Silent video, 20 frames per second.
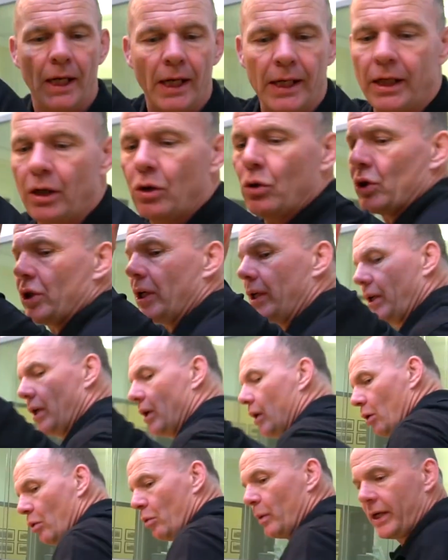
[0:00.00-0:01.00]
and it goes in,
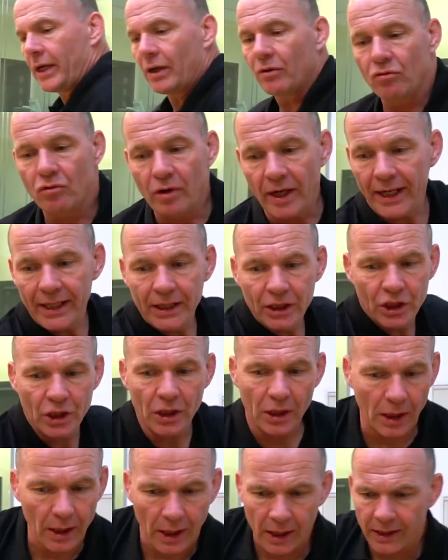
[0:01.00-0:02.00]
we can
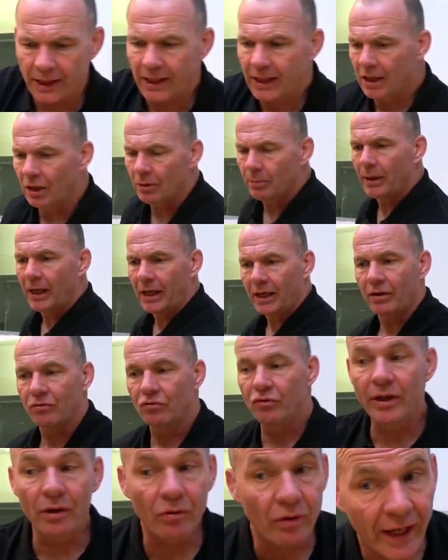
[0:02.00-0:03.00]
range and then come back
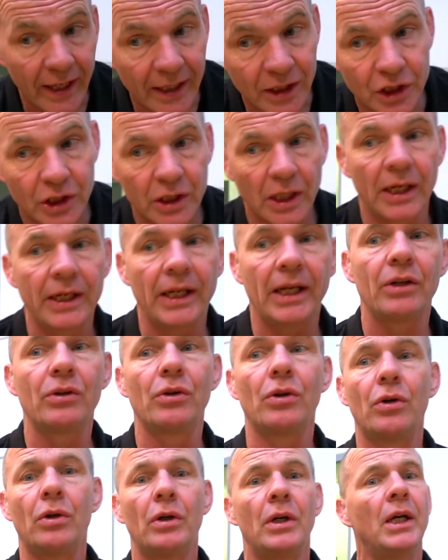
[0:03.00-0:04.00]
and re-range and then
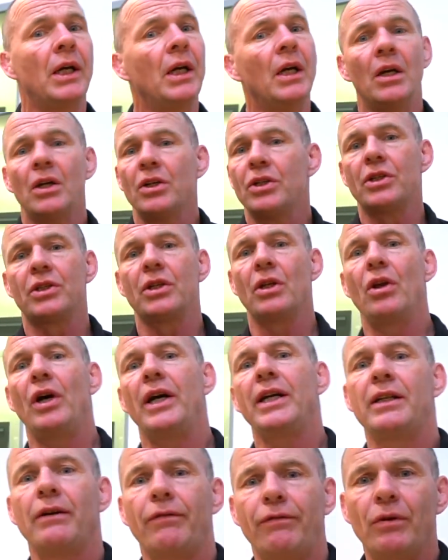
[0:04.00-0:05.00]
go. So there's a
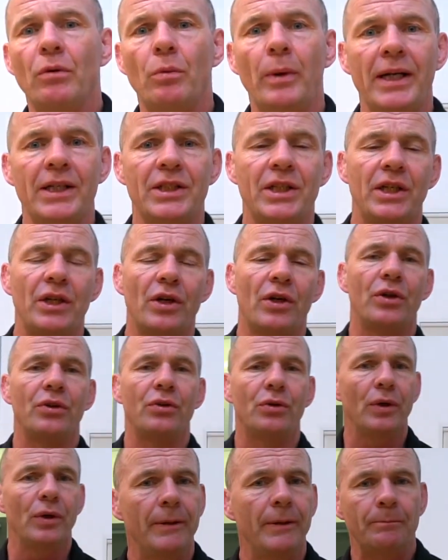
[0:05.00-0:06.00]
lot of different ways that you can
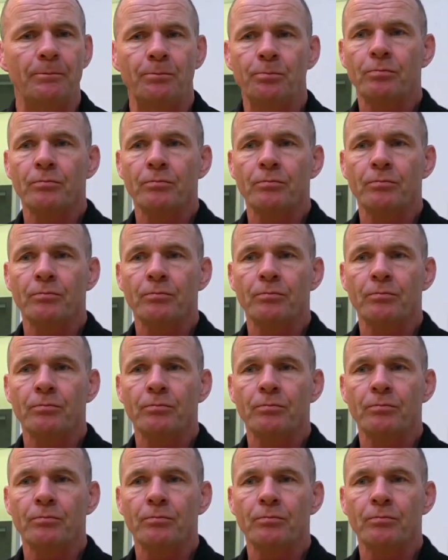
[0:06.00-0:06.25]
it.